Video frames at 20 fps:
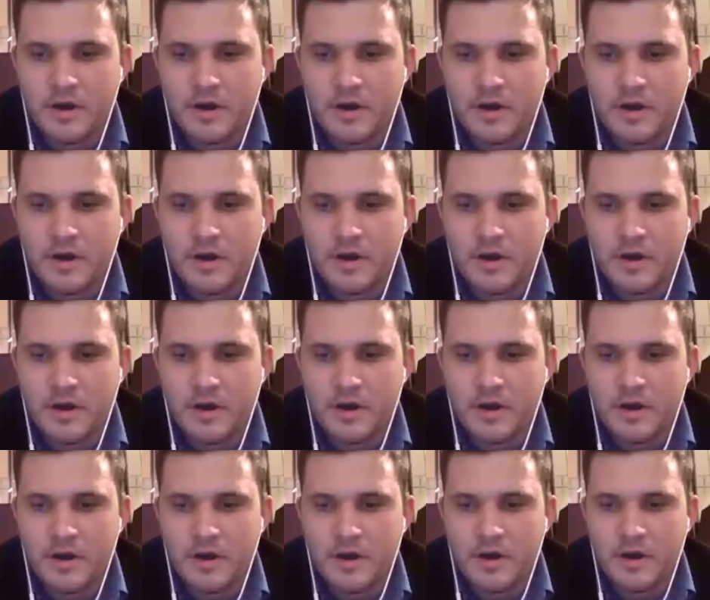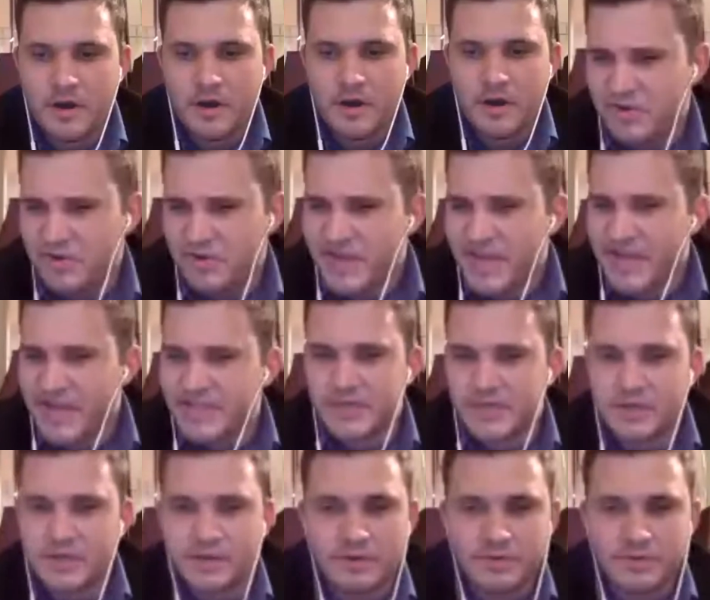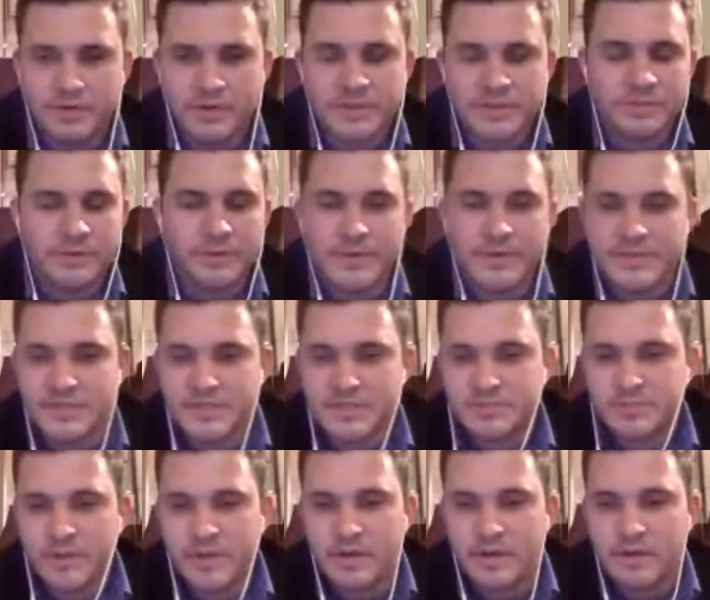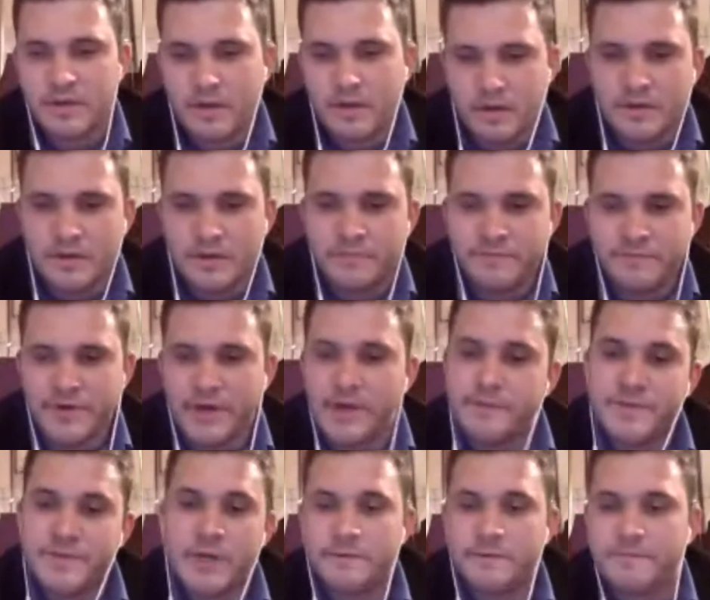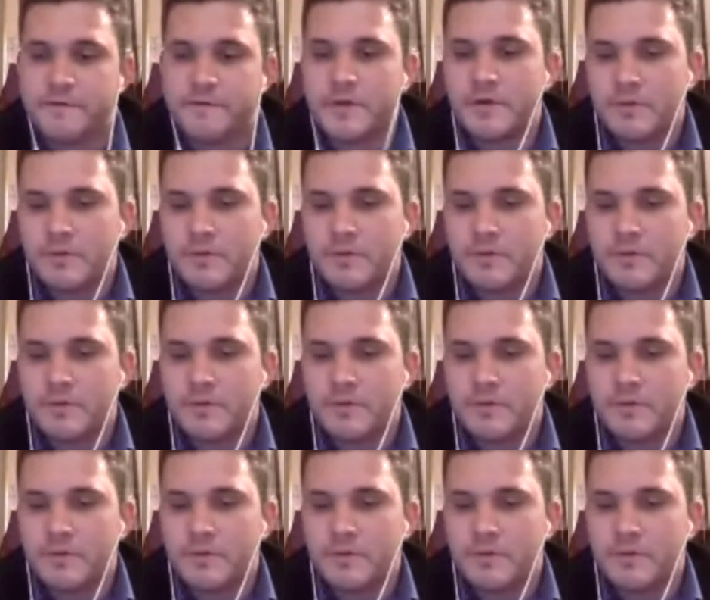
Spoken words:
and I don't know any 18-year-old who has a real business plan. Very, very few.